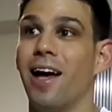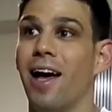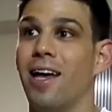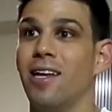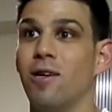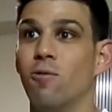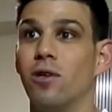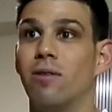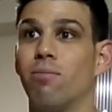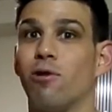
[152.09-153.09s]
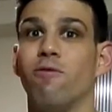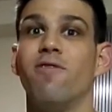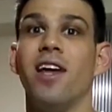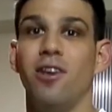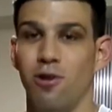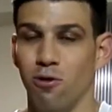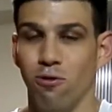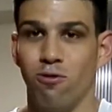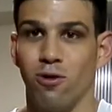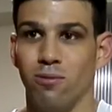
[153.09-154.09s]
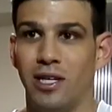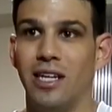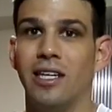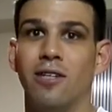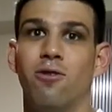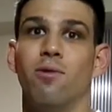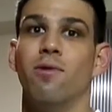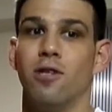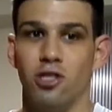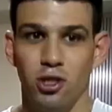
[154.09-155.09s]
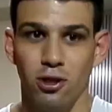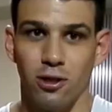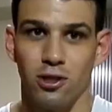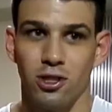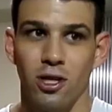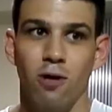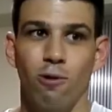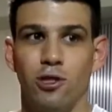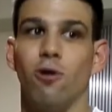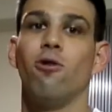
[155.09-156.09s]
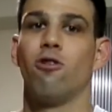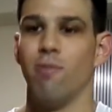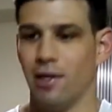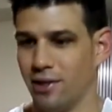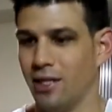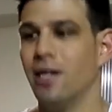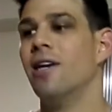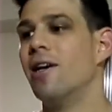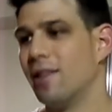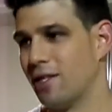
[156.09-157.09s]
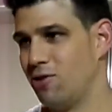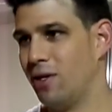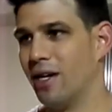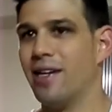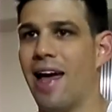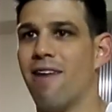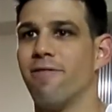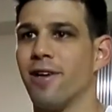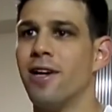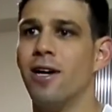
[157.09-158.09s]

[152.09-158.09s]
and it will prevent you from getting into the church, which ultimately lets you get into heaven,